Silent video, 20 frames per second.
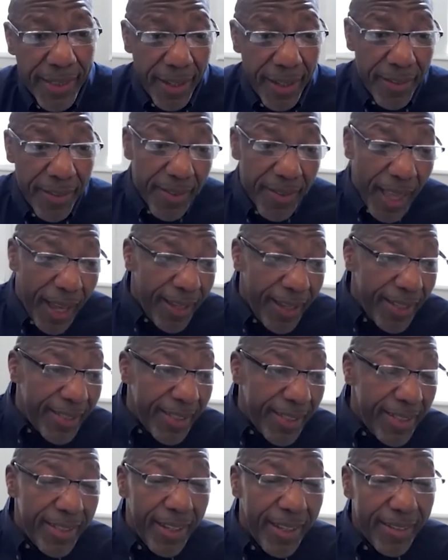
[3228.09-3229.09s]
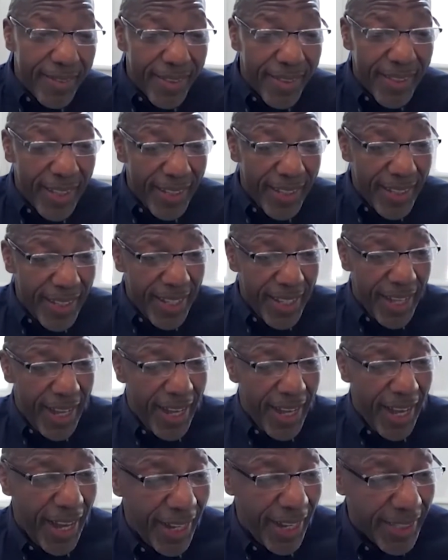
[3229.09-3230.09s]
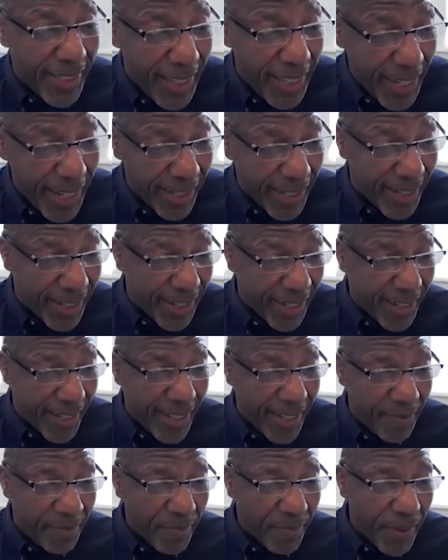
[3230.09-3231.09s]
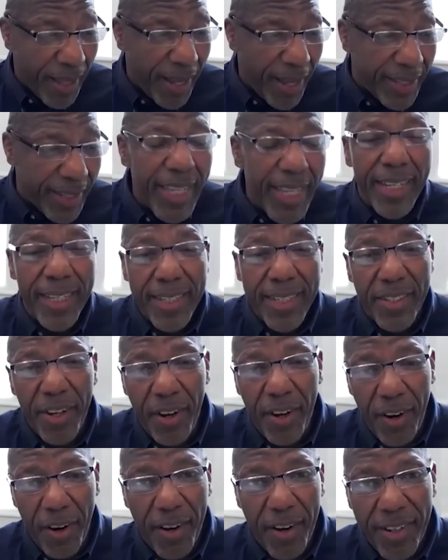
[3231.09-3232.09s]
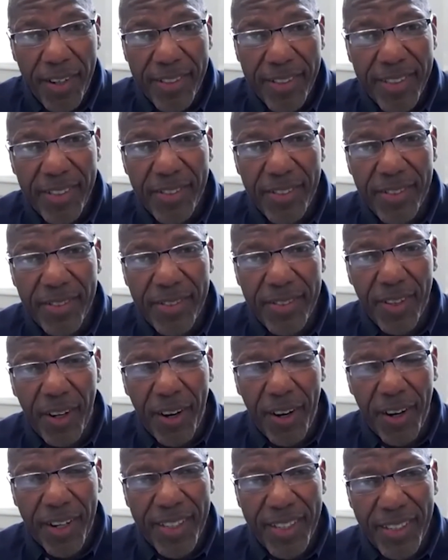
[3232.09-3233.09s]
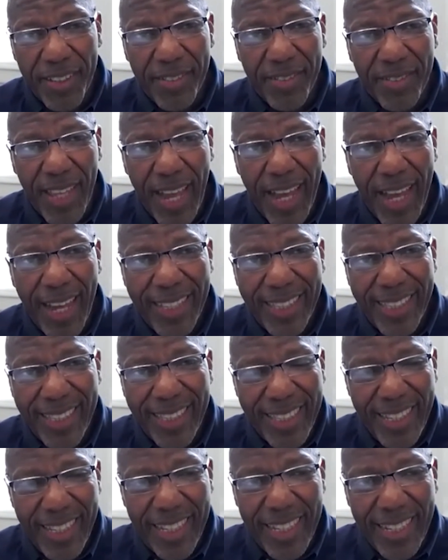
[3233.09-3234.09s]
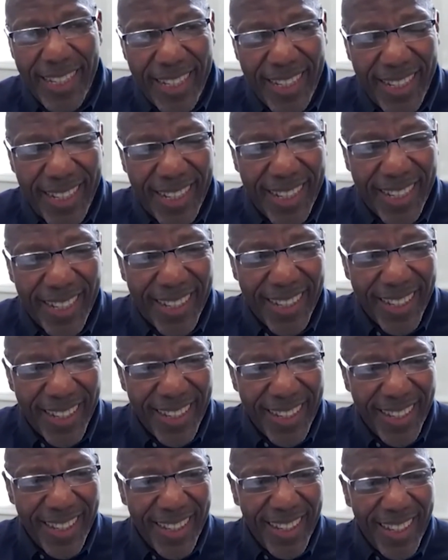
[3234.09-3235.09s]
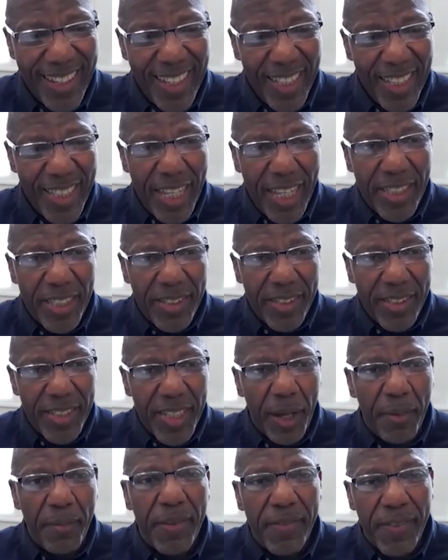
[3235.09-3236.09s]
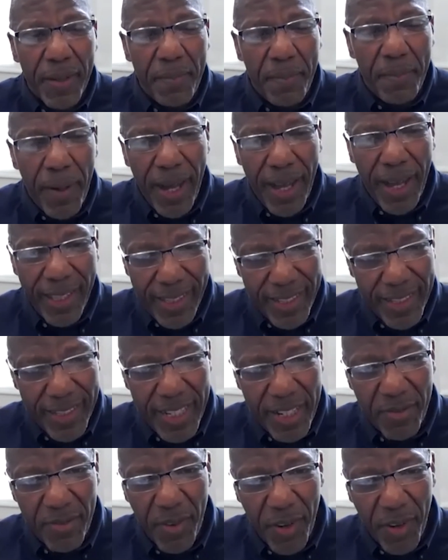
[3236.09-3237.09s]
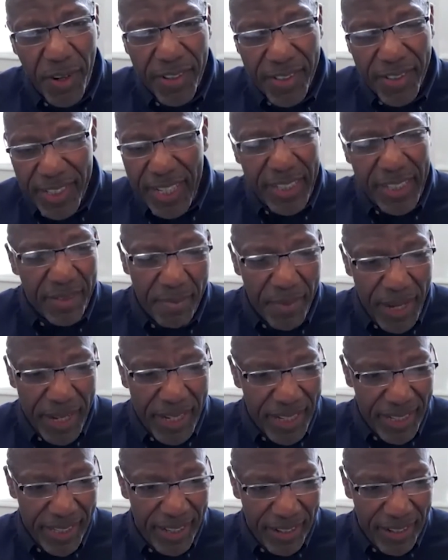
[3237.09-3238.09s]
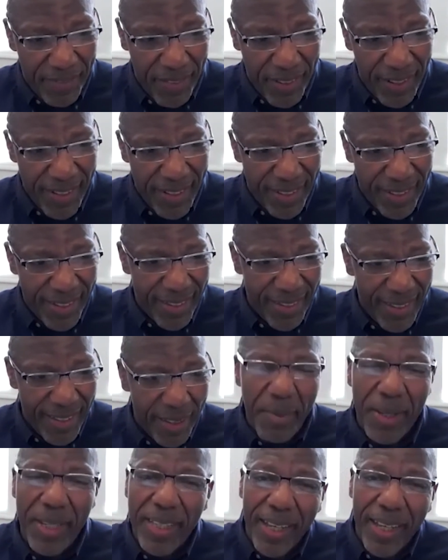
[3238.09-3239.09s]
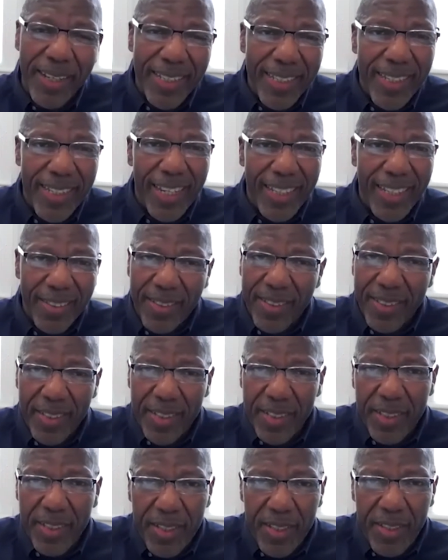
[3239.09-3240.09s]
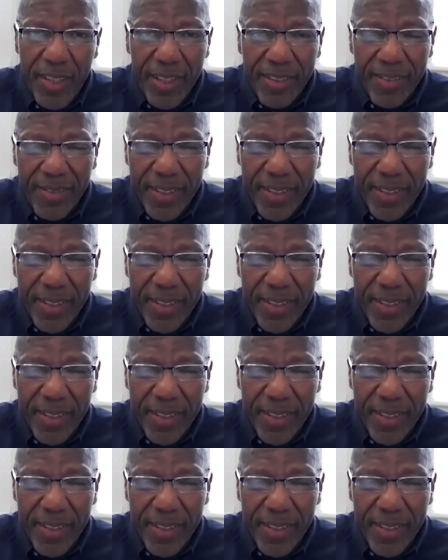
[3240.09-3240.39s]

So, you know, I think I think it's hard to argue that the that some of the policy work didn't make a difference. I mean, like I said, you